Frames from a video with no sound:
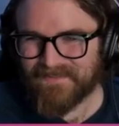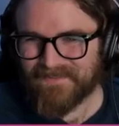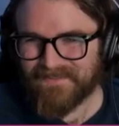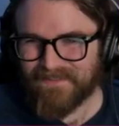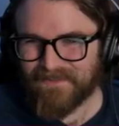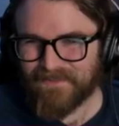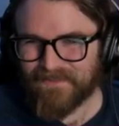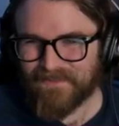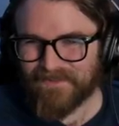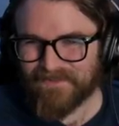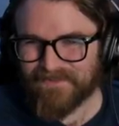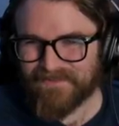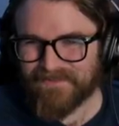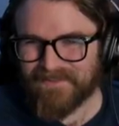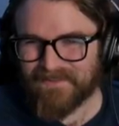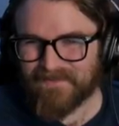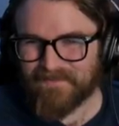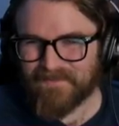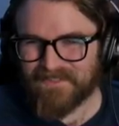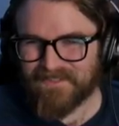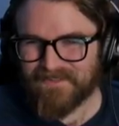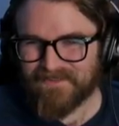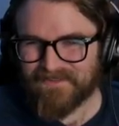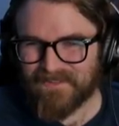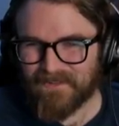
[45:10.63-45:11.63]
you call
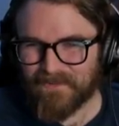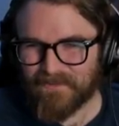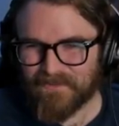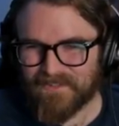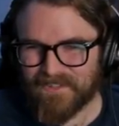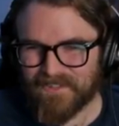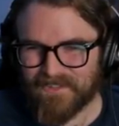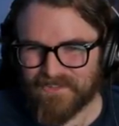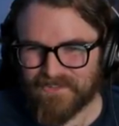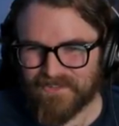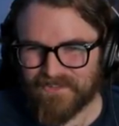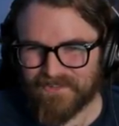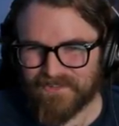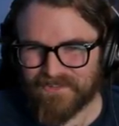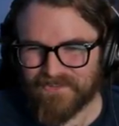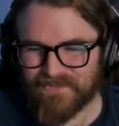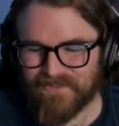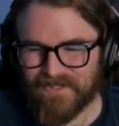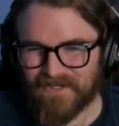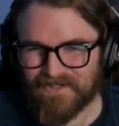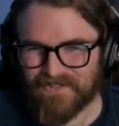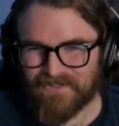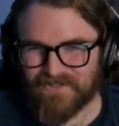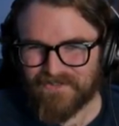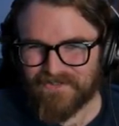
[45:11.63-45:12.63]
DMZ low tension
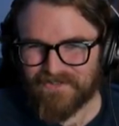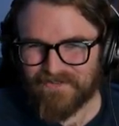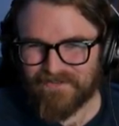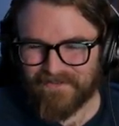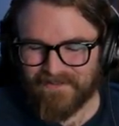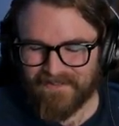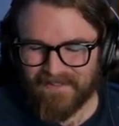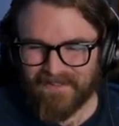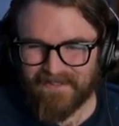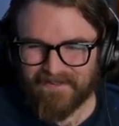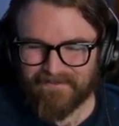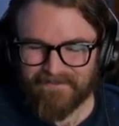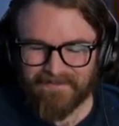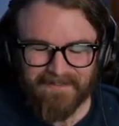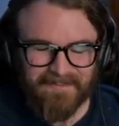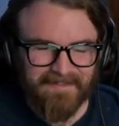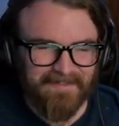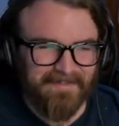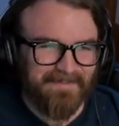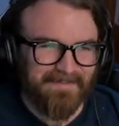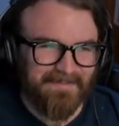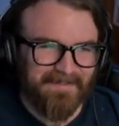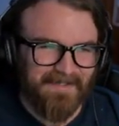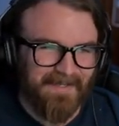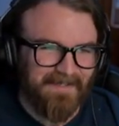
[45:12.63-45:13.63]
extraction shooter. Yeah,
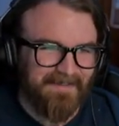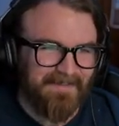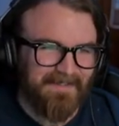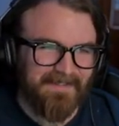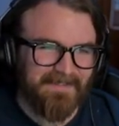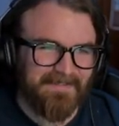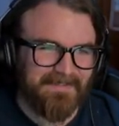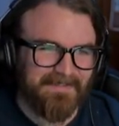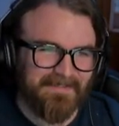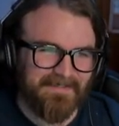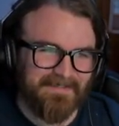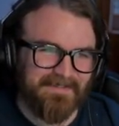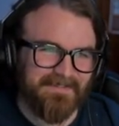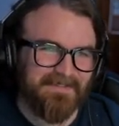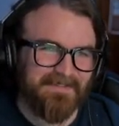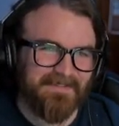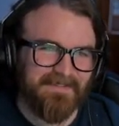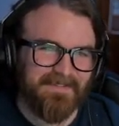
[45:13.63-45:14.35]
right. I like it.